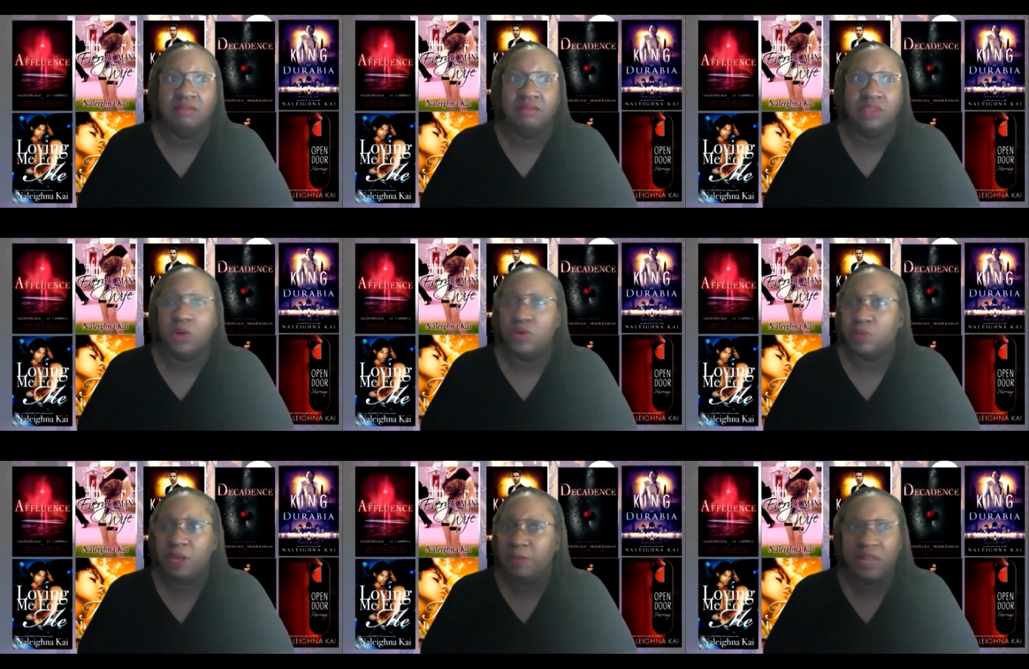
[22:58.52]
those are
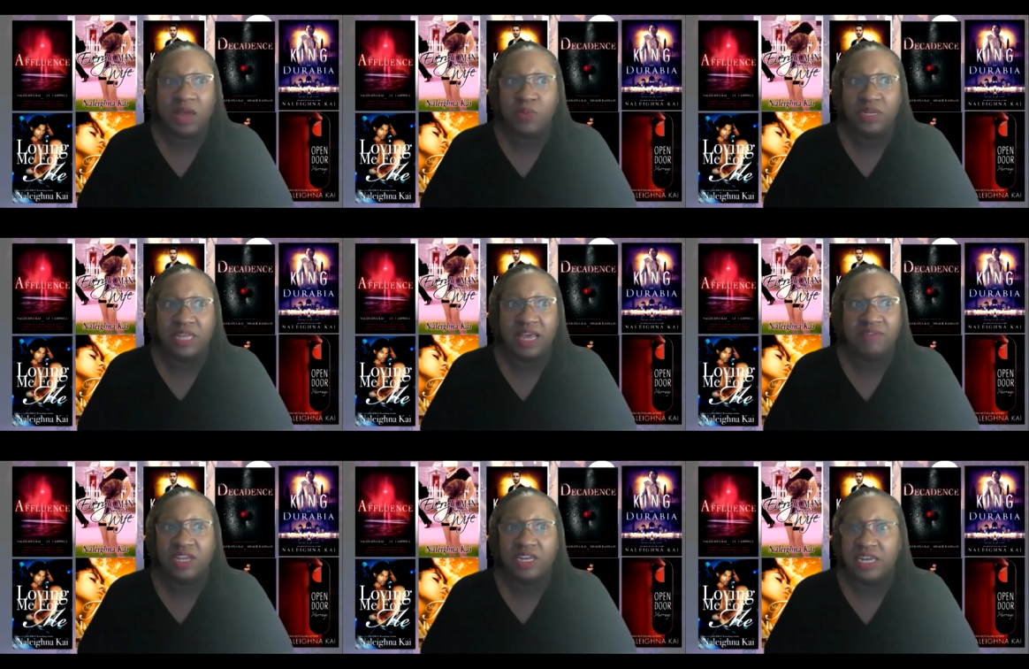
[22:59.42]
people I would not
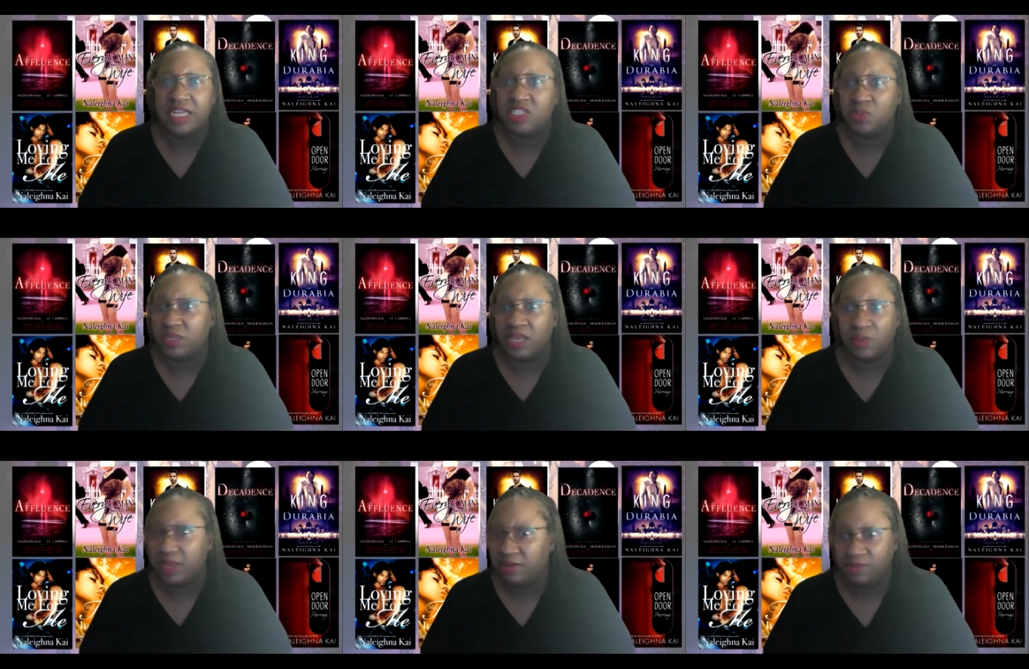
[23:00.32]
have connected with. I
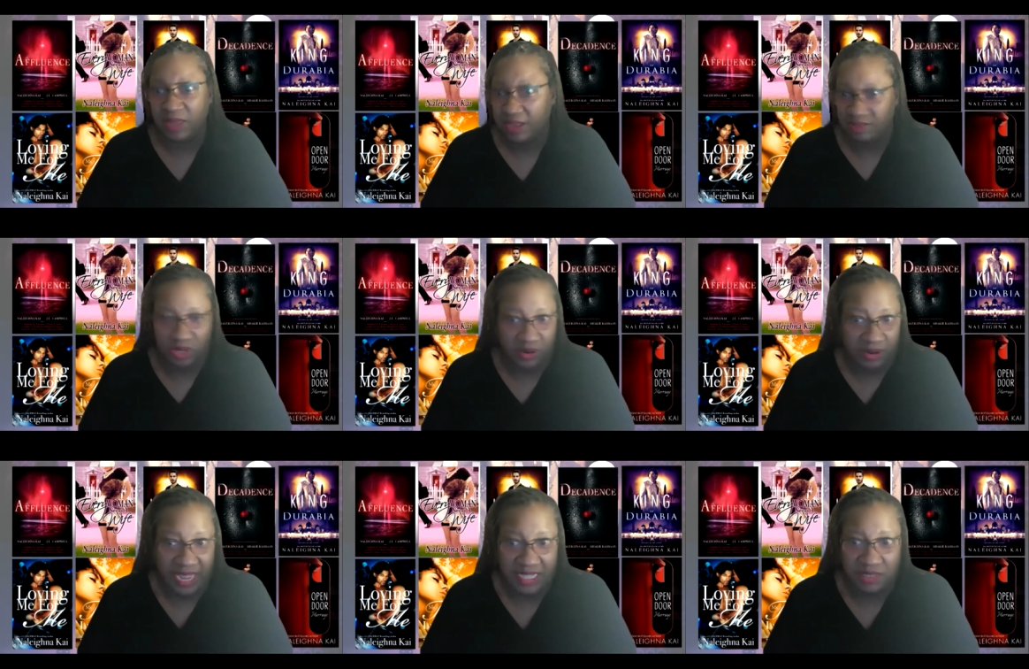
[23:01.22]
ran, uh, you know,
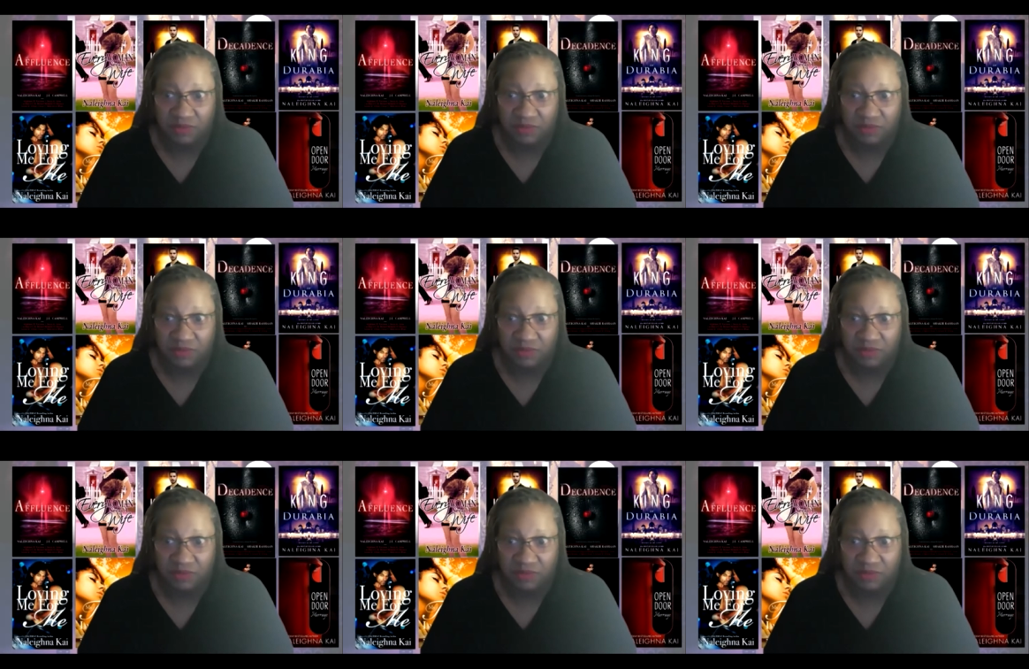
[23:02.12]
ads on